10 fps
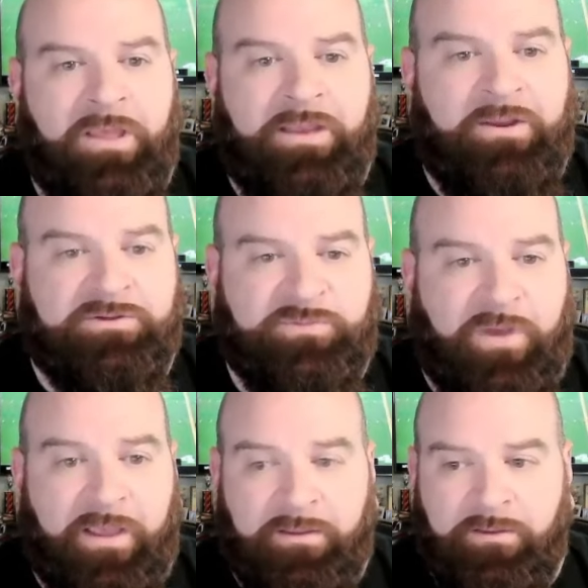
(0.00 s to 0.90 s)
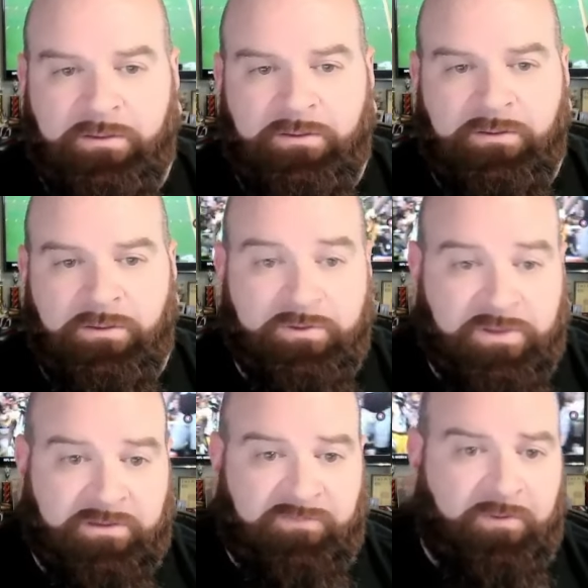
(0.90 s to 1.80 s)
And here's why. You
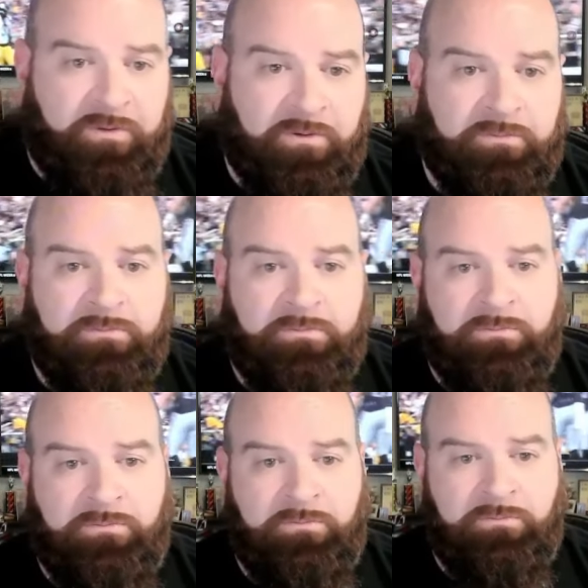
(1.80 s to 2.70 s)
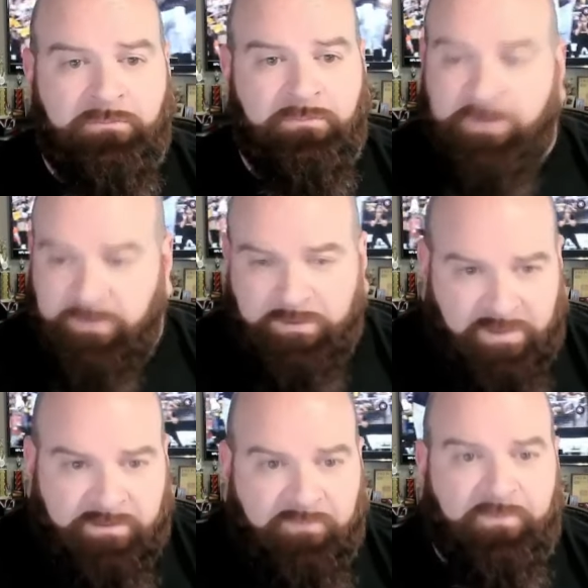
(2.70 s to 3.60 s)
kick the field goal. You
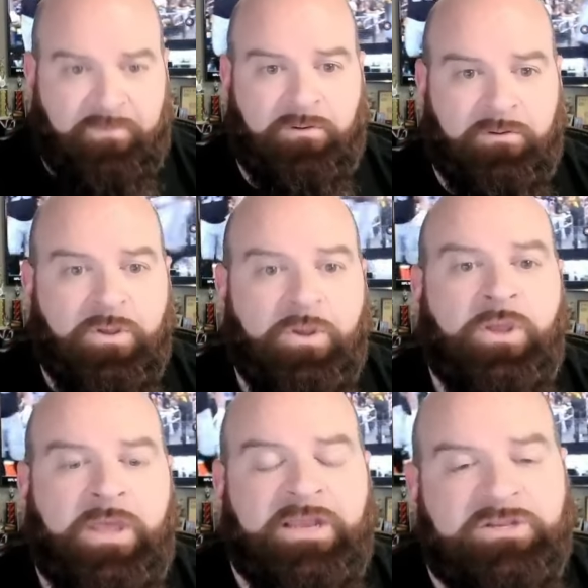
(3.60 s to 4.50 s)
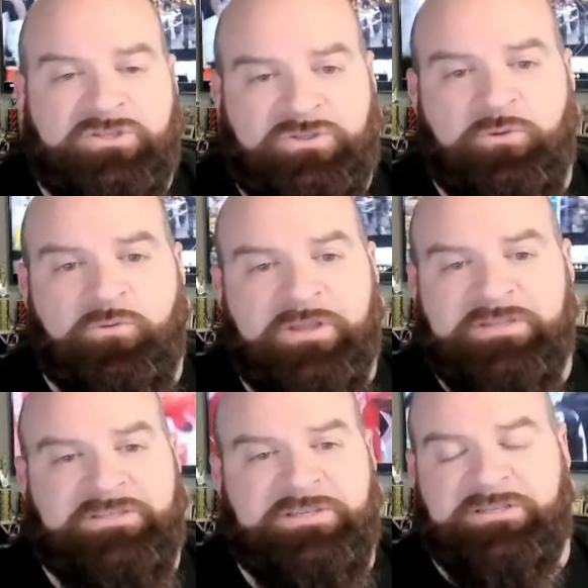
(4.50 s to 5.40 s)
kick the field goal. It is too
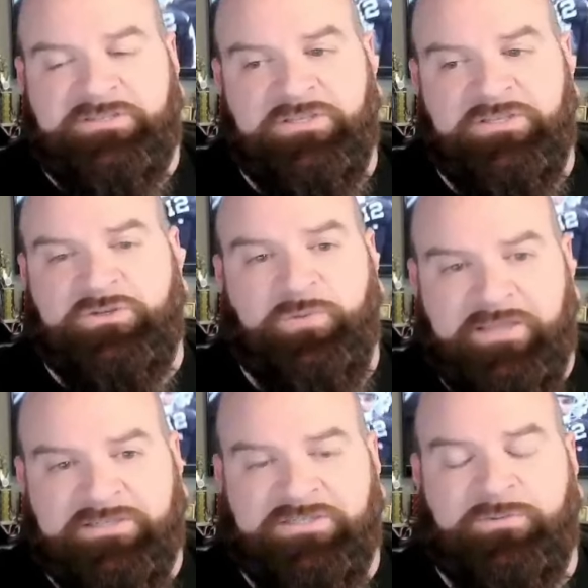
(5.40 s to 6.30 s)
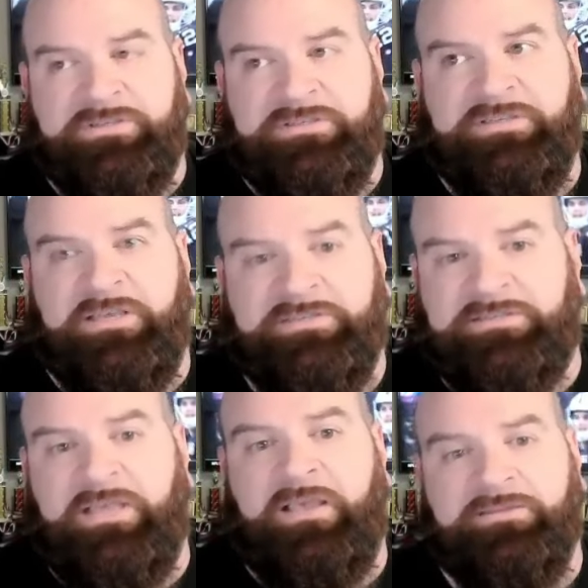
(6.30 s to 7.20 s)
risky a situation with 6
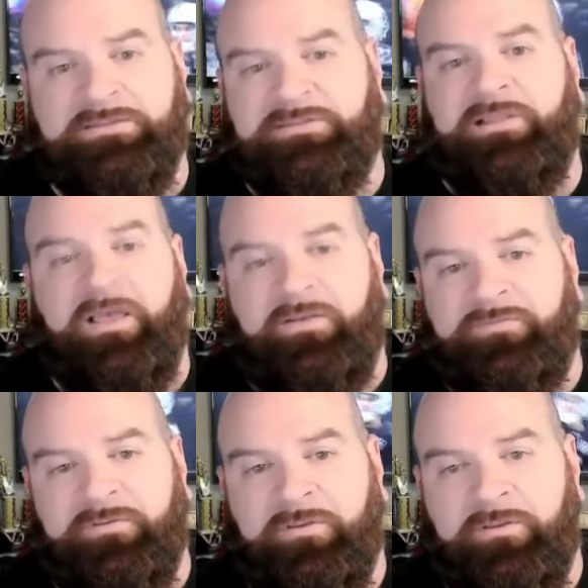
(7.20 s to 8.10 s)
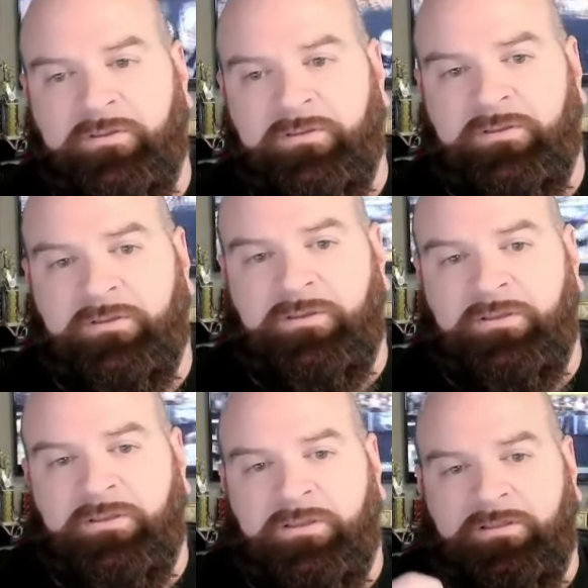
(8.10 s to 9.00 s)
seconds left
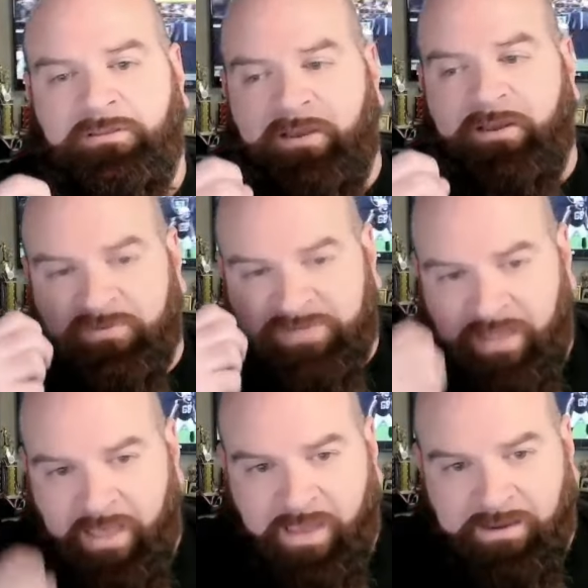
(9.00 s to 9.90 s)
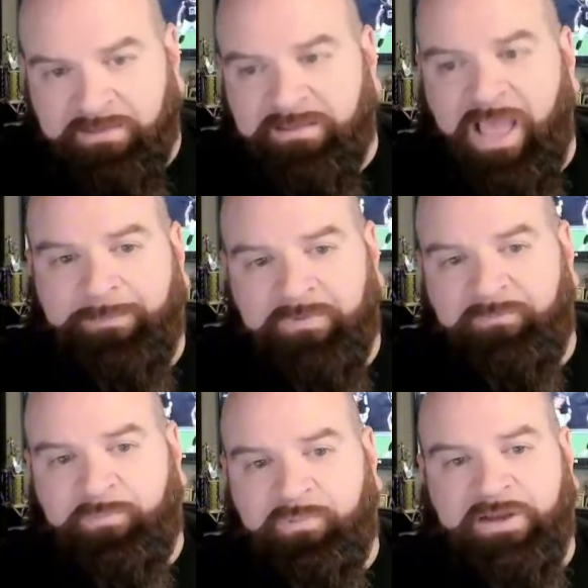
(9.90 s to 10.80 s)
that if there's any type
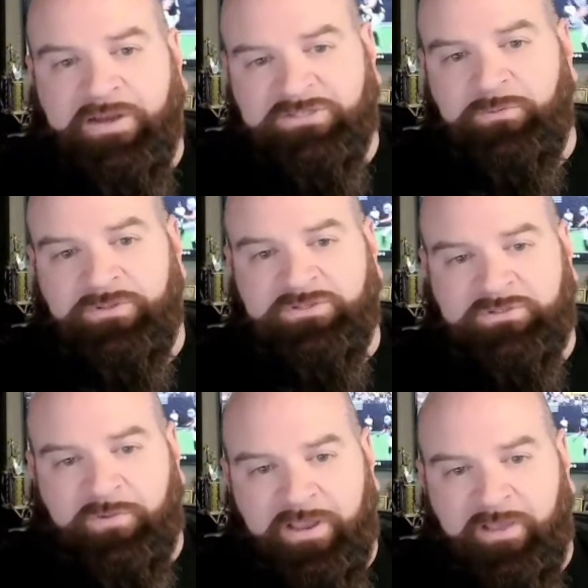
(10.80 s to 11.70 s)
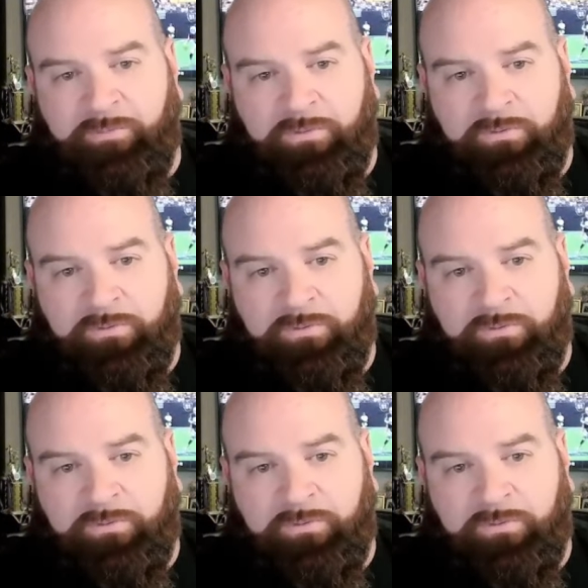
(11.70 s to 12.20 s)
of pressure with a scramble,